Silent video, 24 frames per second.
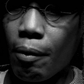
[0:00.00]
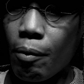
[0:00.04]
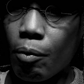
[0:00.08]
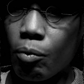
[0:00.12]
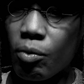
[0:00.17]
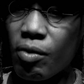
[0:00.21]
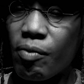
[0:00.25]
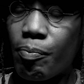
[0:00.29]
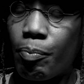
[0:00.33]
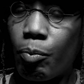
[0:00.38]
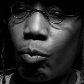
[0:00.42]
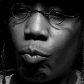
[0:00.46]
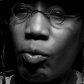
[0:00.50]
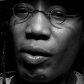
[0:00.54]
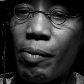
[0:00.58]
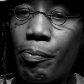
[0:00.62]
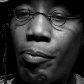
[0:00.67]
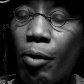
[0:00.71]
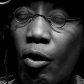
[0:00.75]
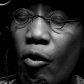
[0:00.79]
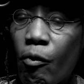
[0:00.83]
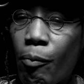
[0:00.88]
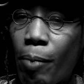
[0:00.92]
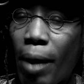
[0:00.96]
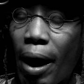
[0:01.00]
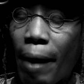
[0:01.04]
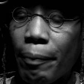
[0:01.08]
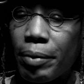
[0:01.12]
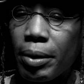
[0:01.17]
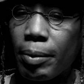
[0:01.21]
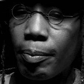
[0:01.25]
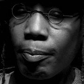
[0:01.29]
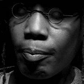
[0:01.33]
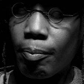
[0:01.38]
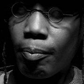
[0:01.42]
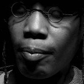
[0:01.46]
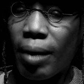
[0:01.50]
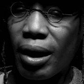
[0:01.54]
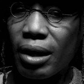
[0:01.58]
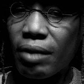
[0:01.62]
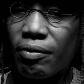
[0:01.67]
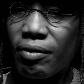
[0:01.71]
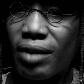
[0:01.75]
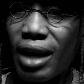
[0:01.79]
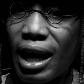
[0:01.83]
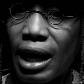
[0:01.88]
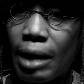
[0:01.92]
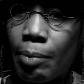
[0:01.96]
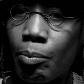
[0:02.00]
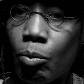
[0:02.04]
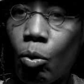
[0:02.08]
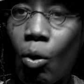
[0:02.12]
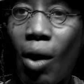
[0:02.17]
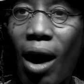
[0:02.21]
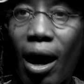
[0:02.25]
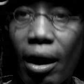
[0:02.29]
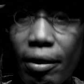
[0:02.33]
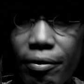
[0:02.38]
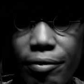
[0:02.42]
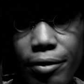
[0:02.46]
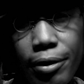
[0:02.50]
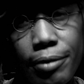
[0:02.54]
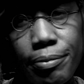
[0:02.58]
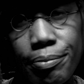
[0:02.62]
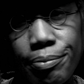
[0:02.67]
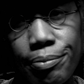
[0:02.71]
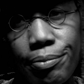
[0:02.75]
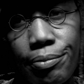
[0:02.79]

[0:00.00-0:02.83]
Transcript: we both probably might have gotten more out of it.